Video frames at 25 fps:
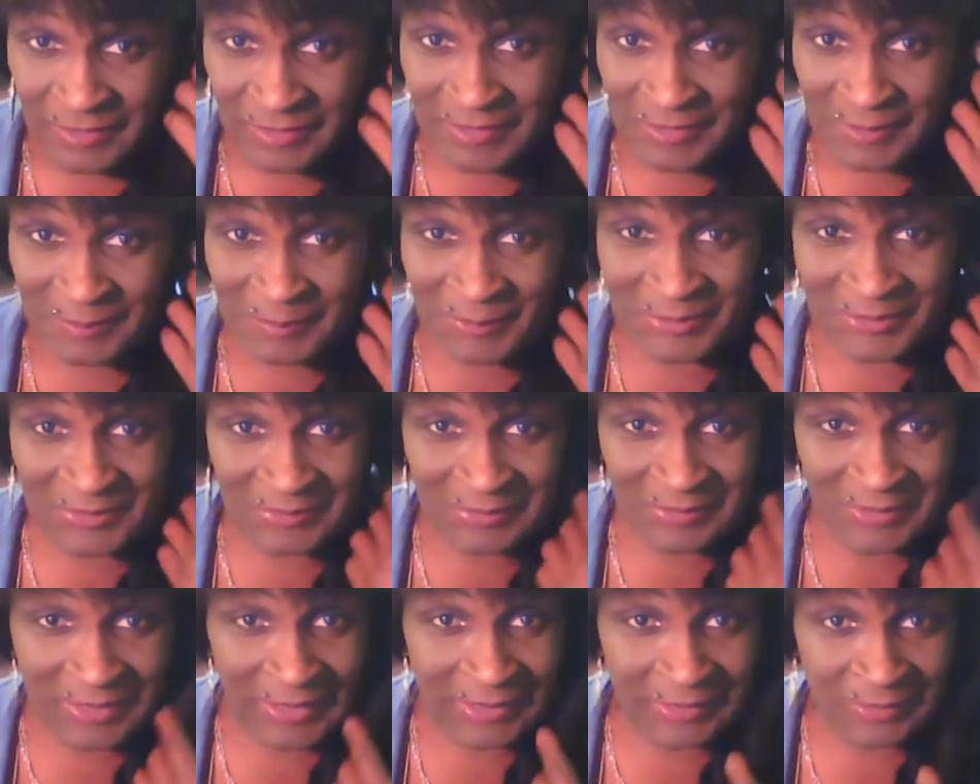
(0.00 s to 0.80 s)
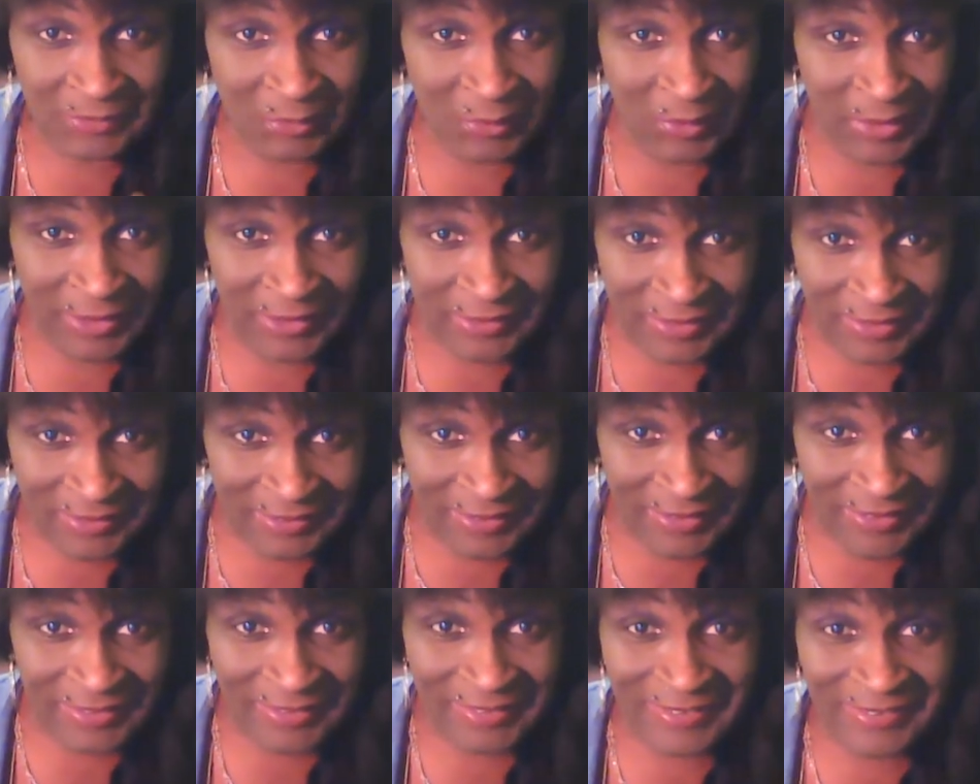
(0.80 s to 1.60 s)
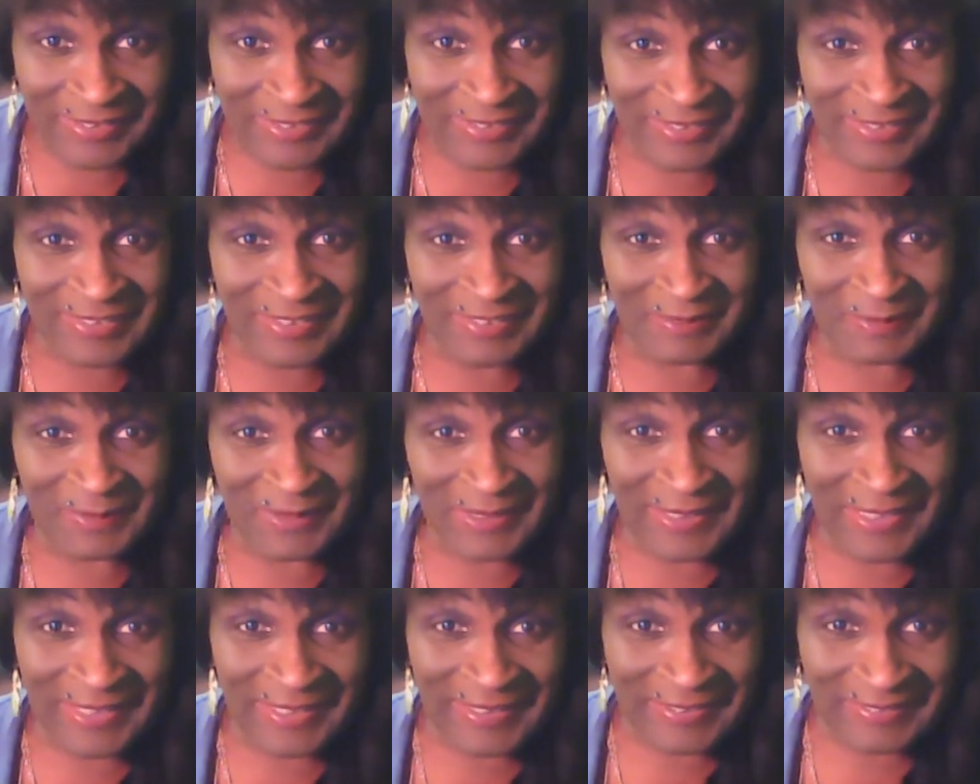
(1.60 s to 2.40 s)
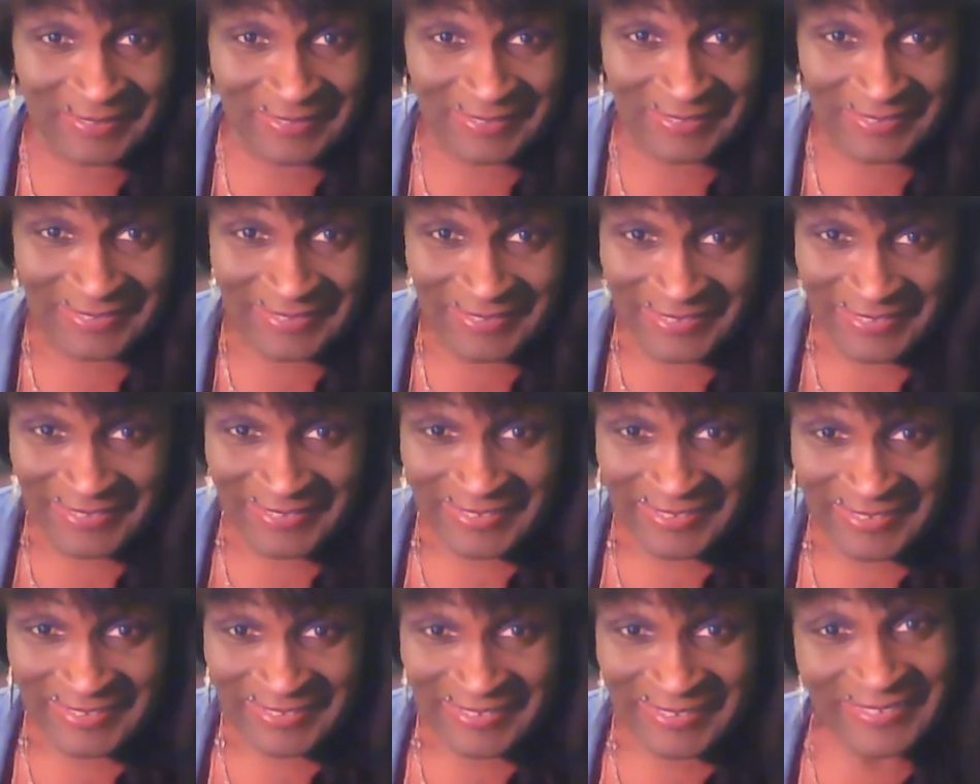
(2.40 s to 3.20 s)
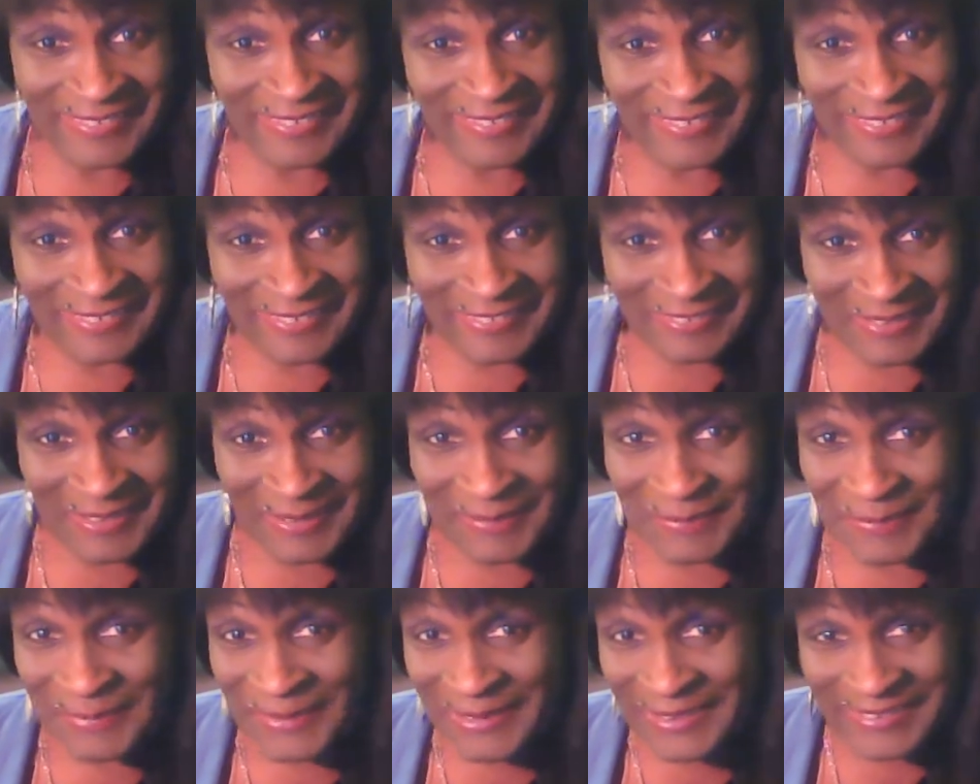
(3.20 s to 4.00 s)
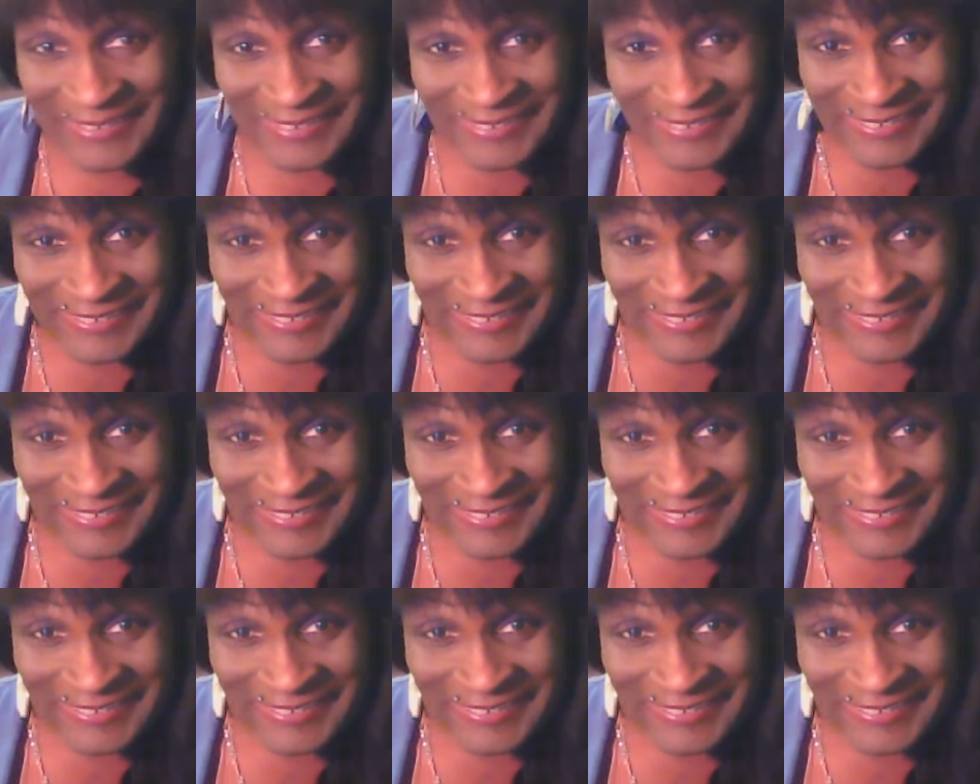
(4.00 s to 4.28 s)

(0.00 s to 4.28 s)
almost like twice his age, and I'm me.